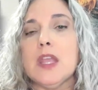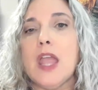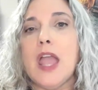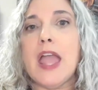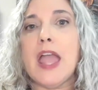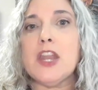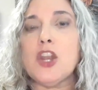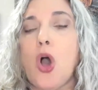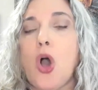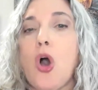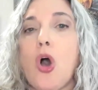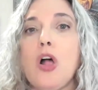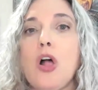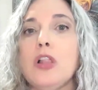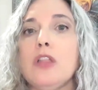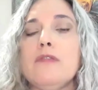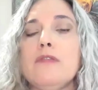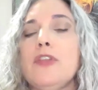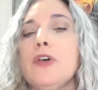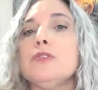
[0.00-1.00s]
And
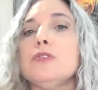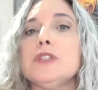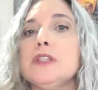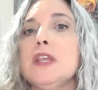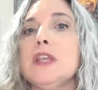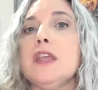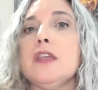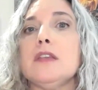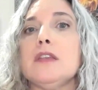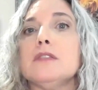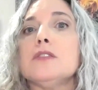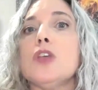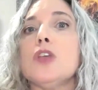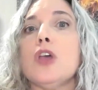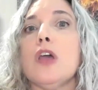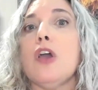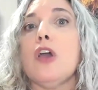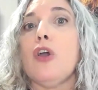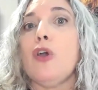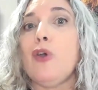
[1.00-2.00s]
all of those things
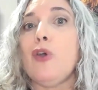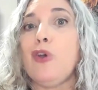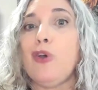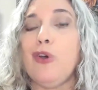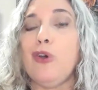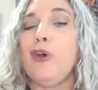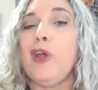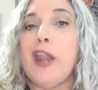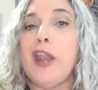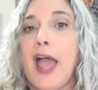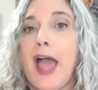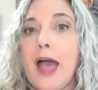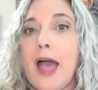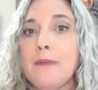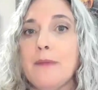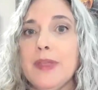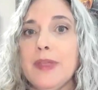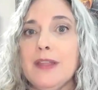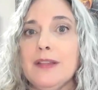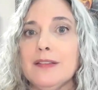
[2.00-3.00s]
could
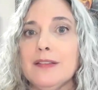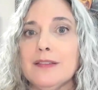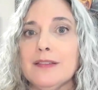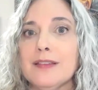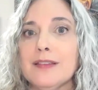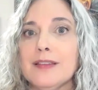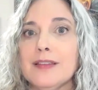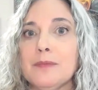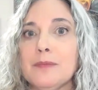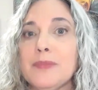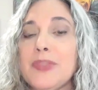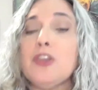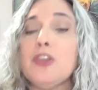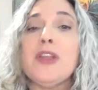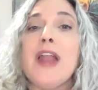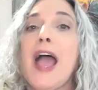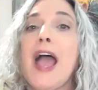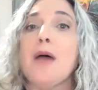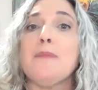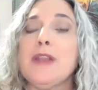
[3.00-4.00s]
happen. They could
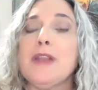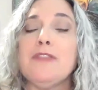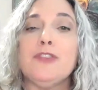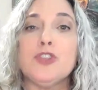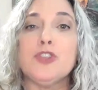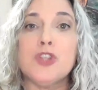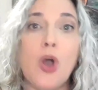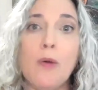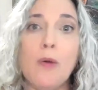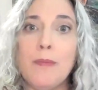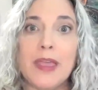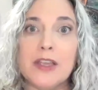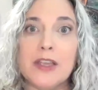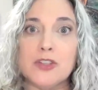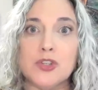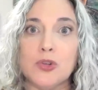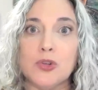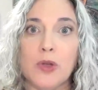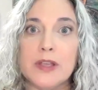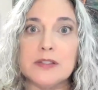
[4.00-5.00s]
happen if you don't make a
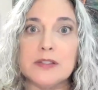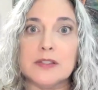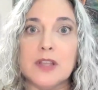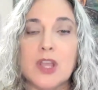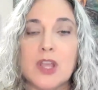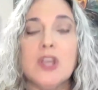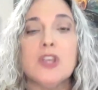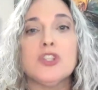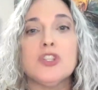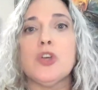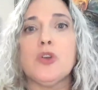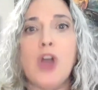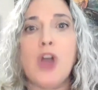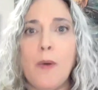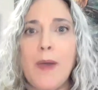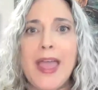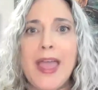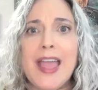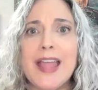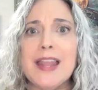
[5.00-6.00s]
choice. So go
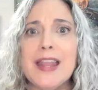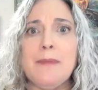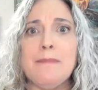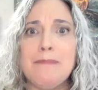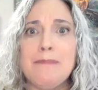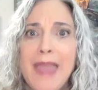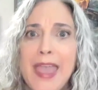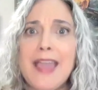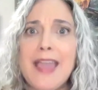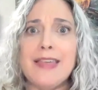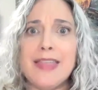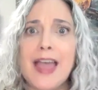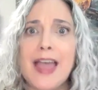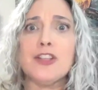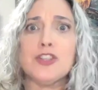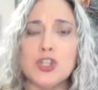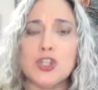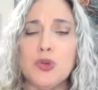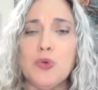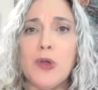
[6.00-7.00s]
ahead and make
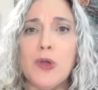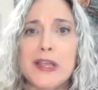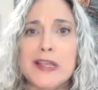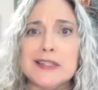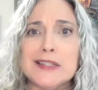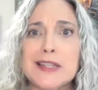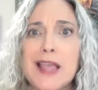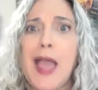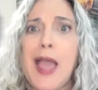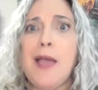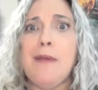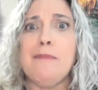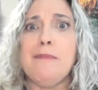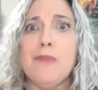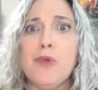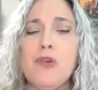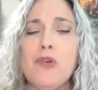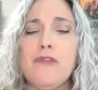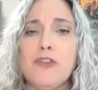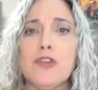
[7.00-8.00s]
that choice and
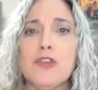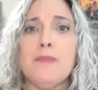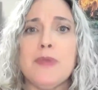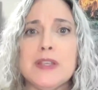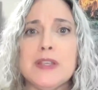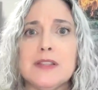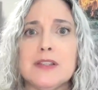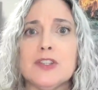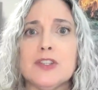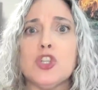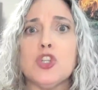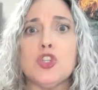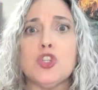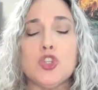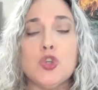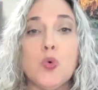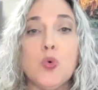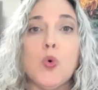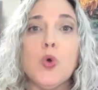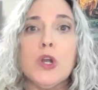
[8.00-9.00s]
move your business
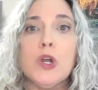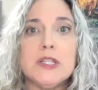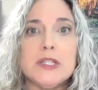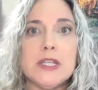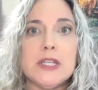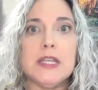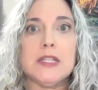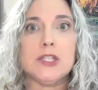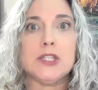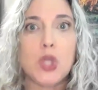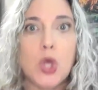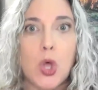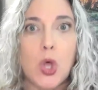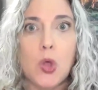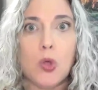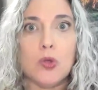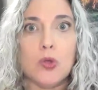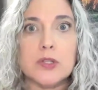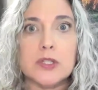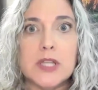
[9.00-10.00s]
towards its
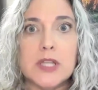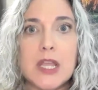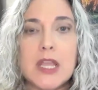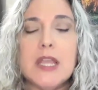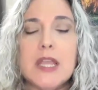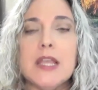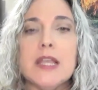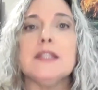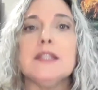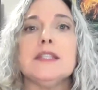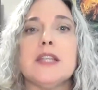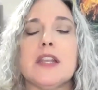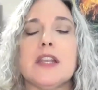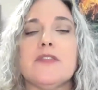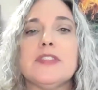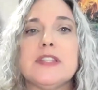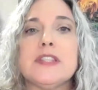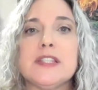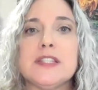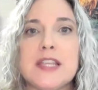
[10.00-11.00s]
goals instead
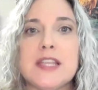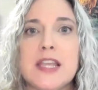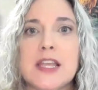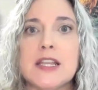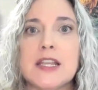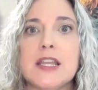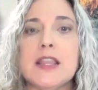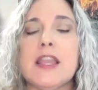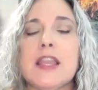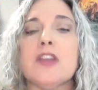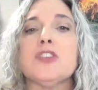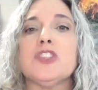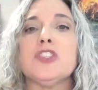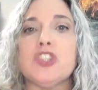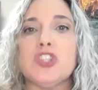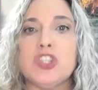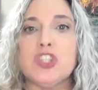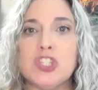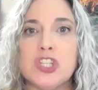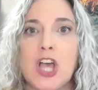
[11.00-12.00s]
of standing there
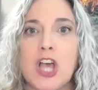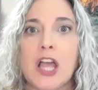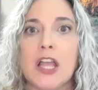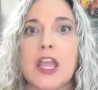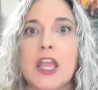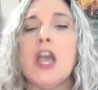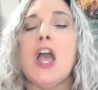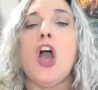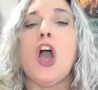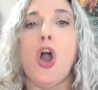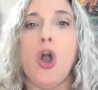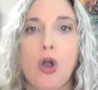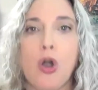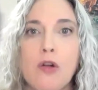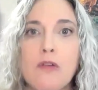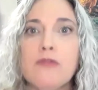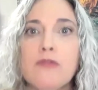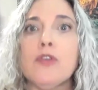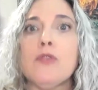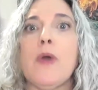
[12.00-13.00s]
stuck,
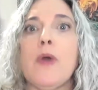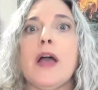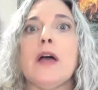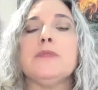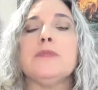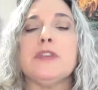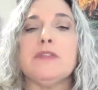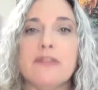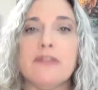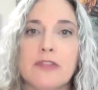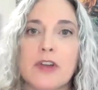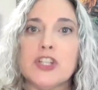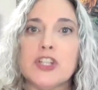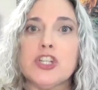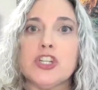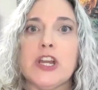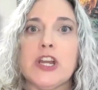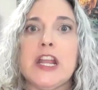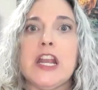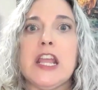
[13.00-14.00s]
overwhelmed, and
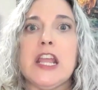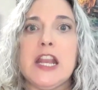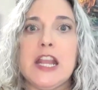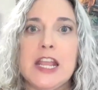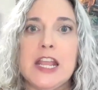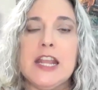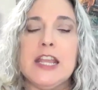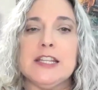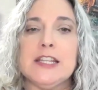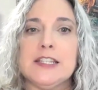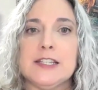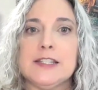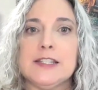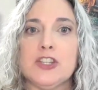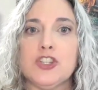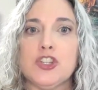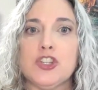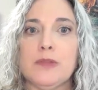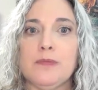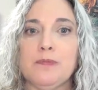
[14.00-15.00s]
frustrated in
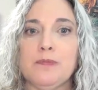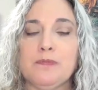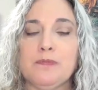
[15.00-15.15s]
indecision.